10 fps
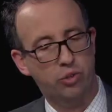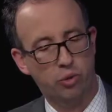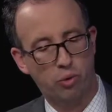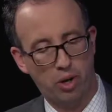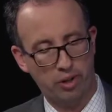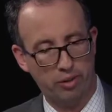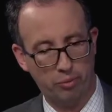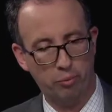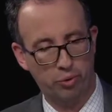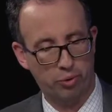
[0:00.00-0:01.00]
so, I
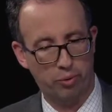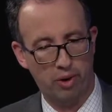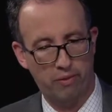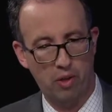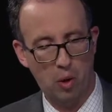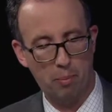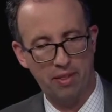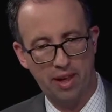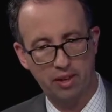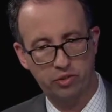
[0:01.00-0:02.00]
sort of want to follow up
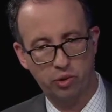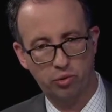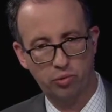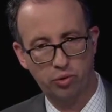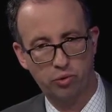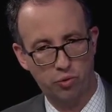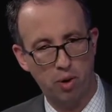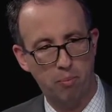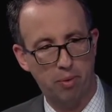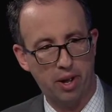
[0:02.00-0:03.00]
on that. So
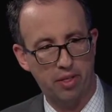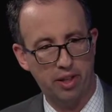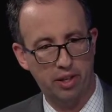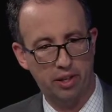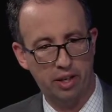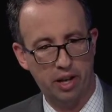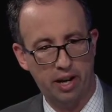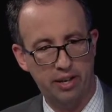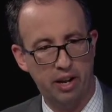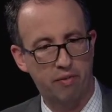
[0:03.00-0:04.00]
Trump, I think,
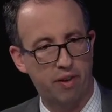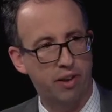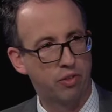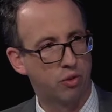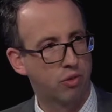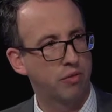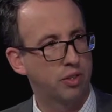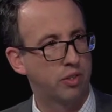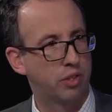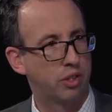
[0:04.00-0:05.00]
identified the
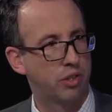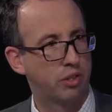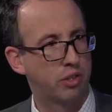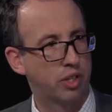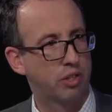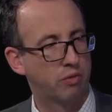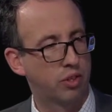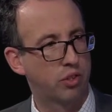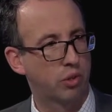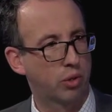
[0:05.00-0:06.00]
grievance, the the sense of
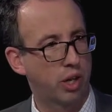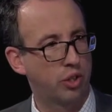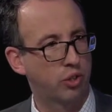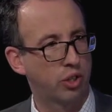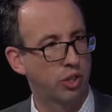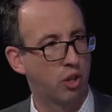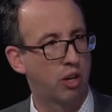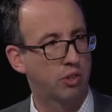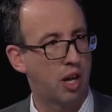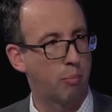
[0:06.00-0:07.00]
dislocation and
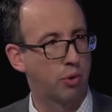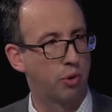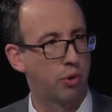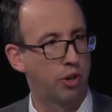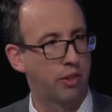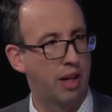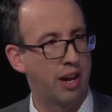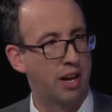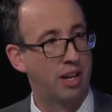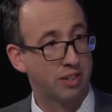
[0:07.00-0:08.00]
lost opportunity
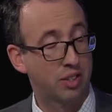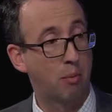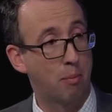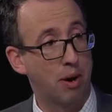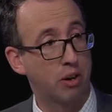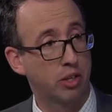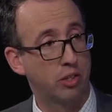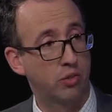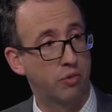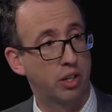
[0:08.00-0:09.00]
that some
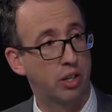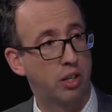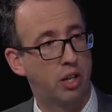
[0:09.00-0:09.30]
Americans feel,